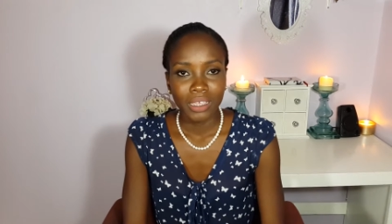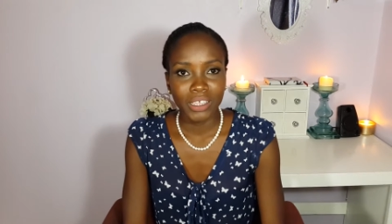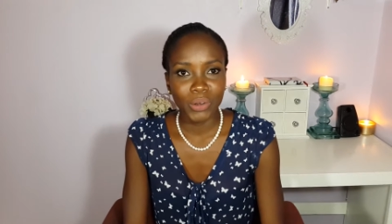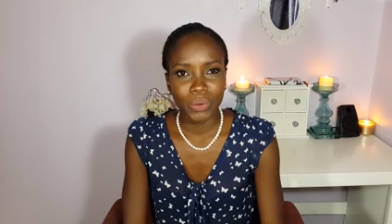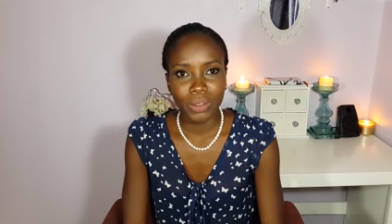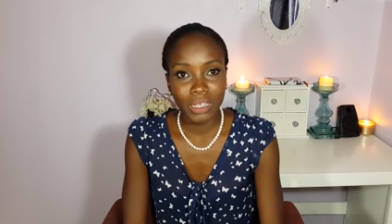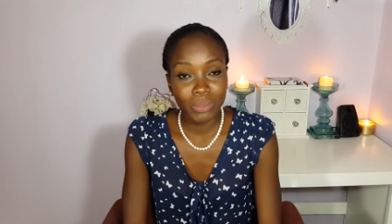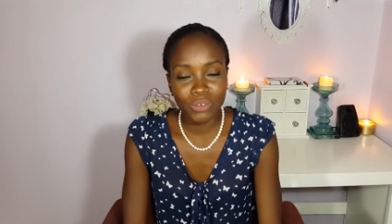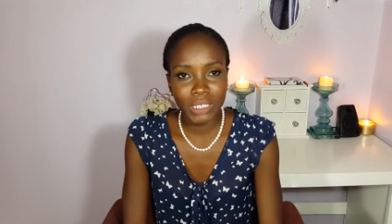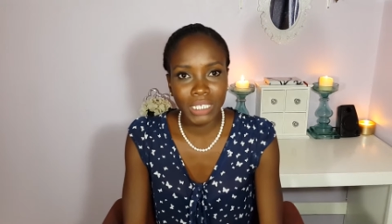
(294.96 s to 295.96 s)
you know, it
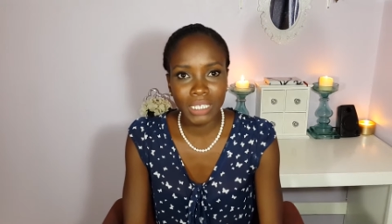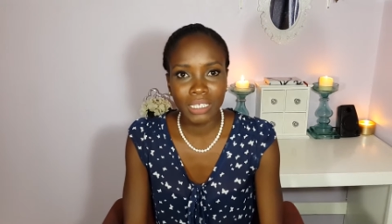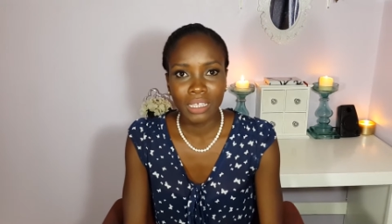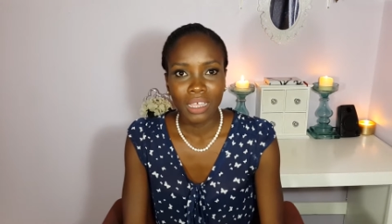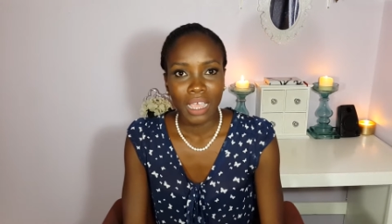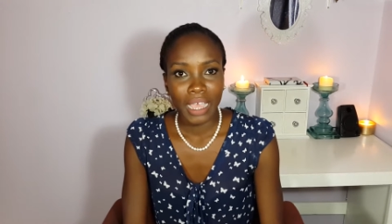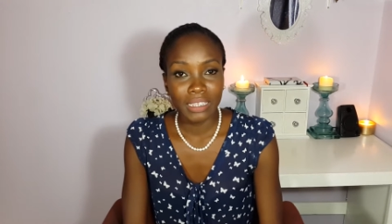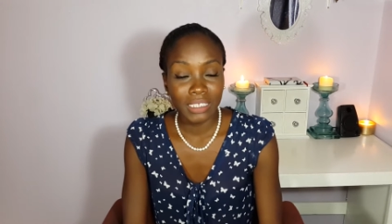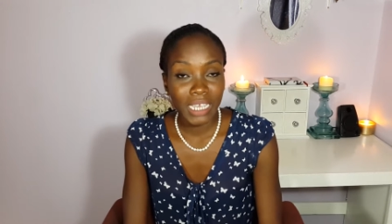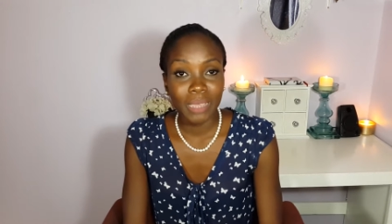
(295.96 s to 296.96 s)
was really,
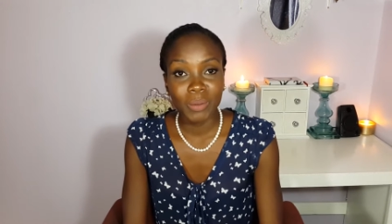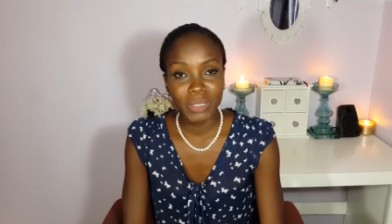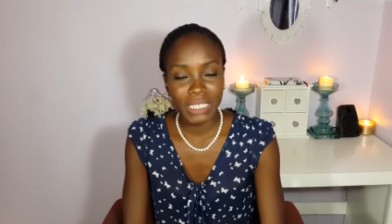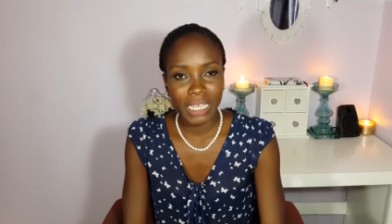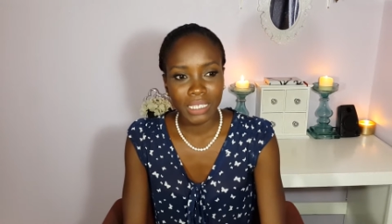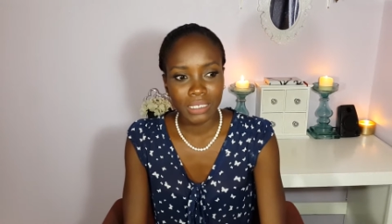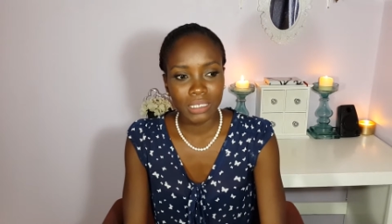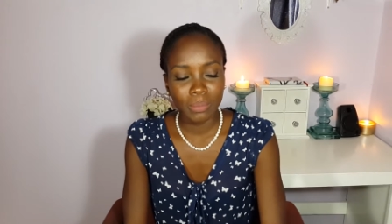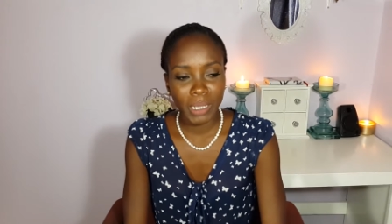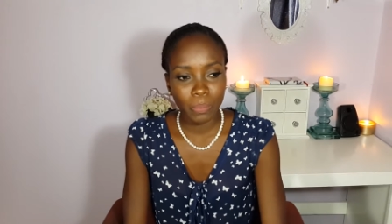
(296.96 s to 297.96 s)
at the time, it was the answer
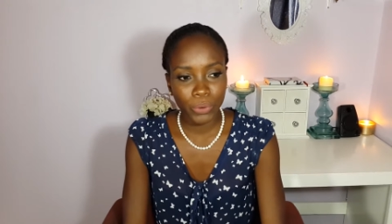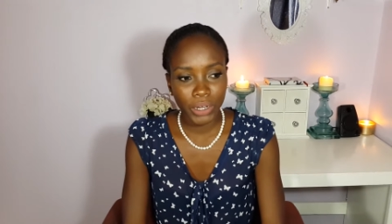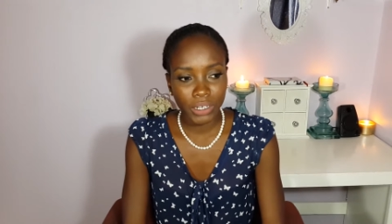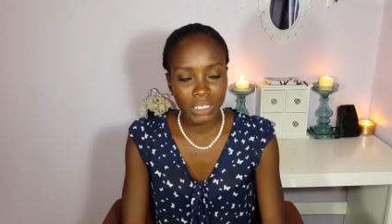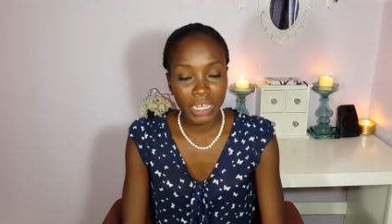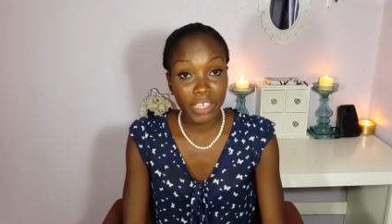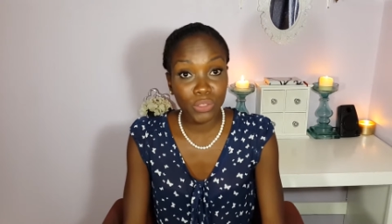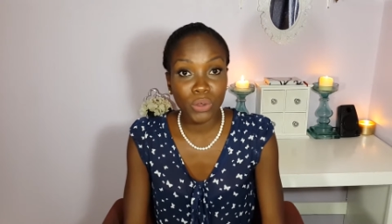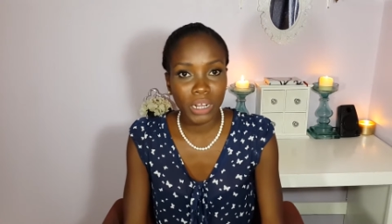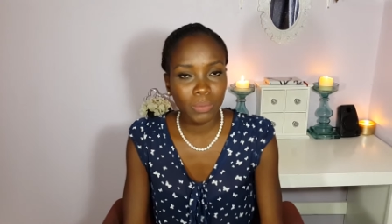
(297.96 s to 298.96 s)
to my prayers. And I
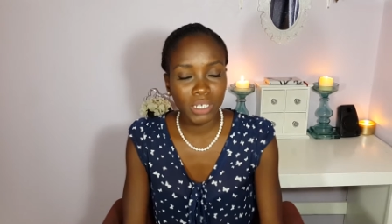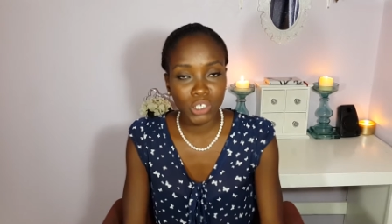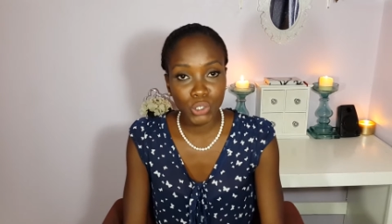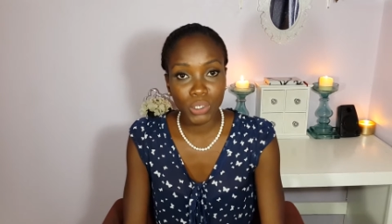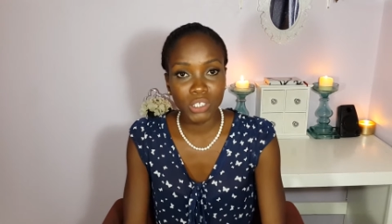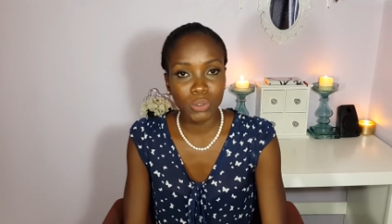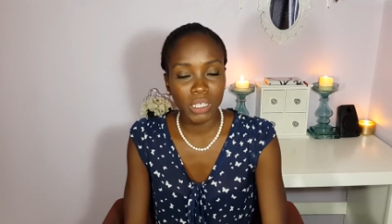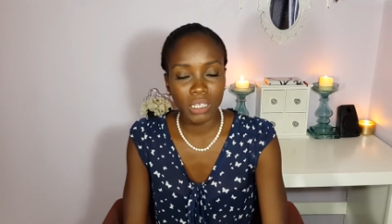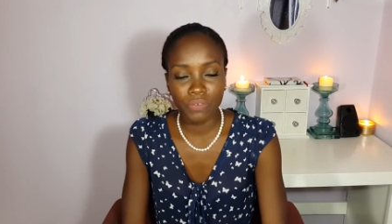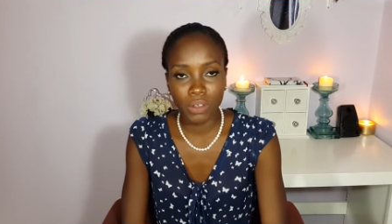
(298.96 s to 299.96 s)
thought I would enjoy
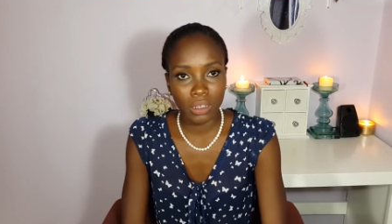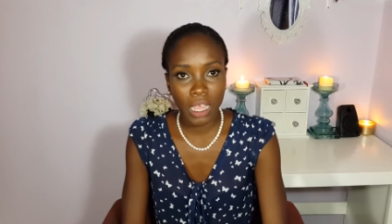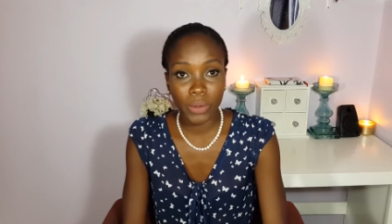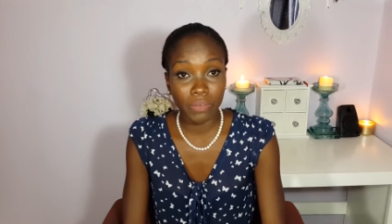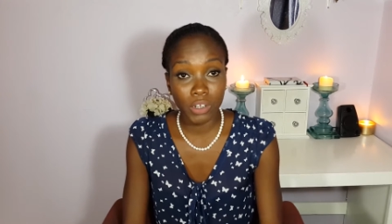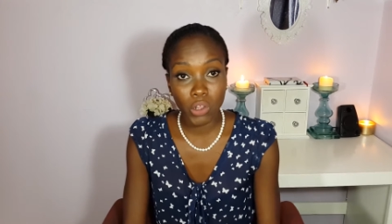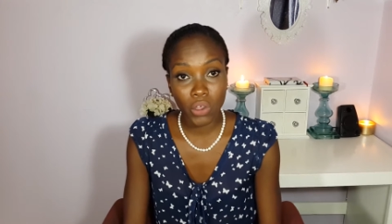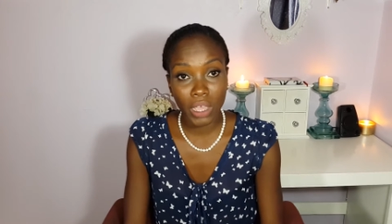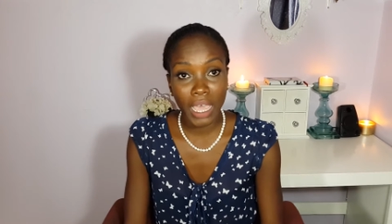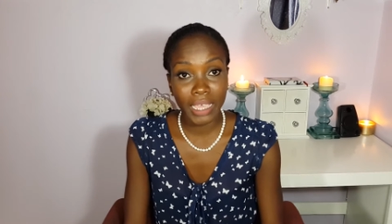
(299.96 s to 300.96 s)
doing it for however
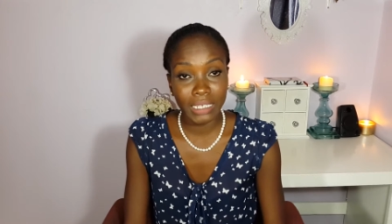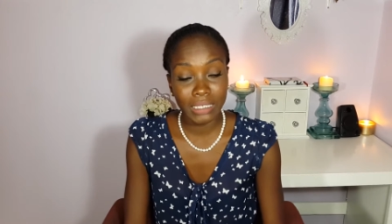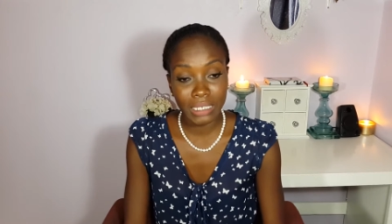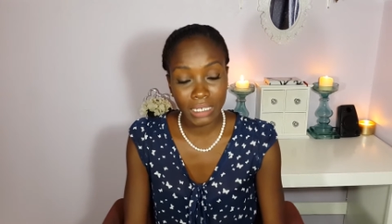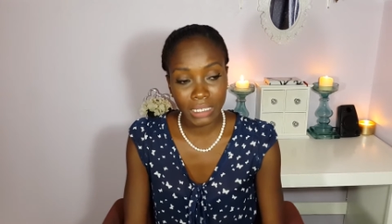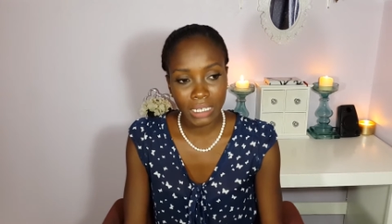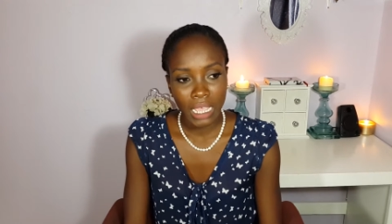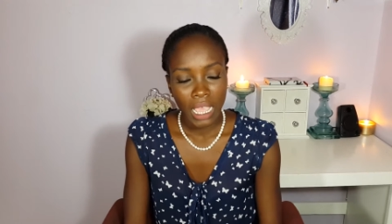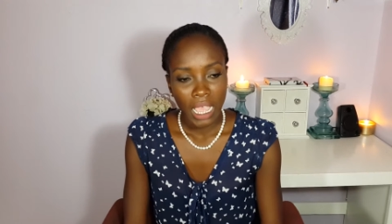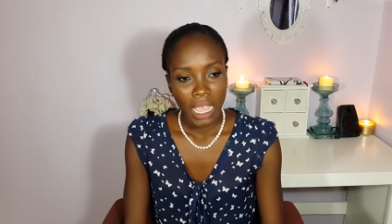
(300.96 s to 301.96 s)
long I did it.
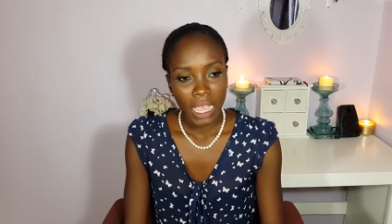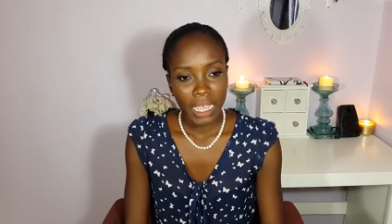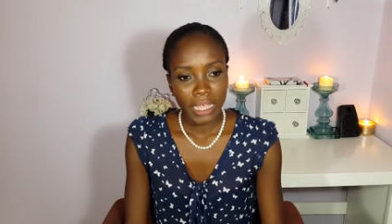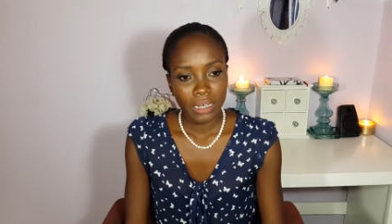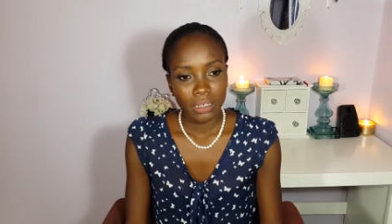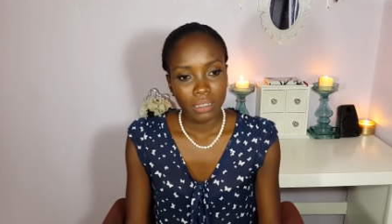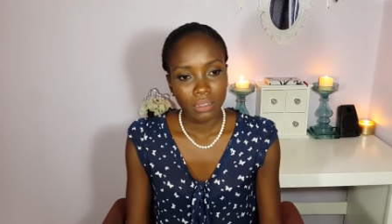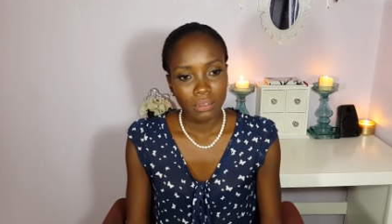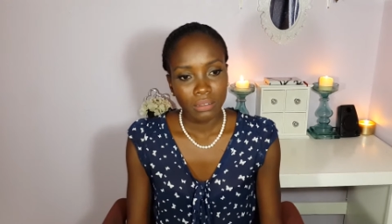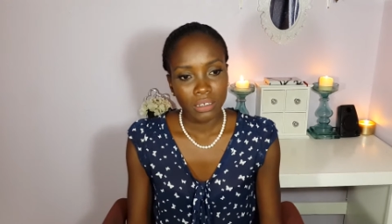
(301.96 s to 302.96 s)
And
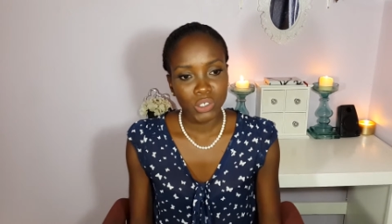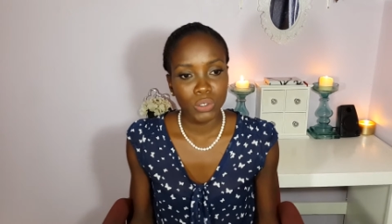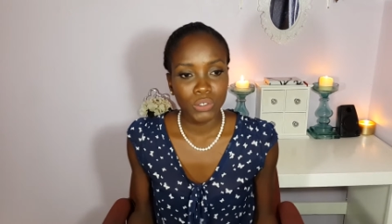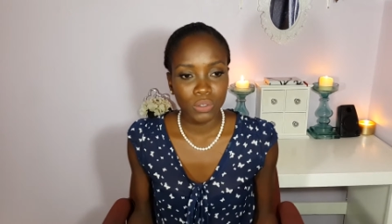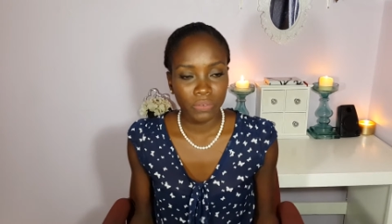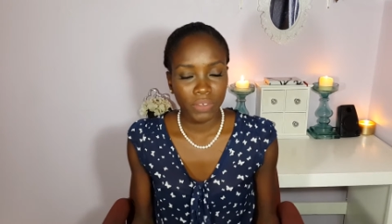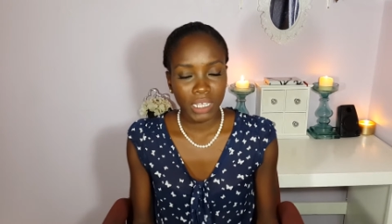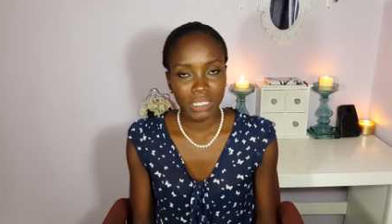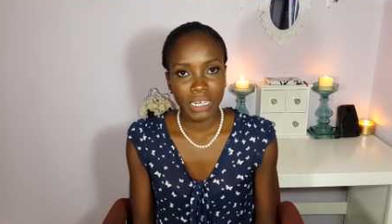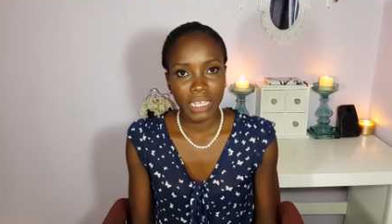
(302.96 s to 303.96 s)
there's also the
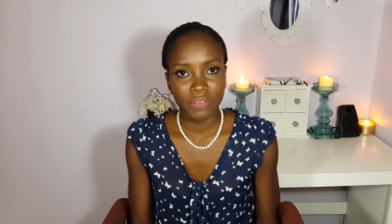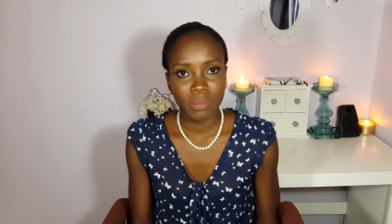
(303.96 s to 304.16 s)
fact that I have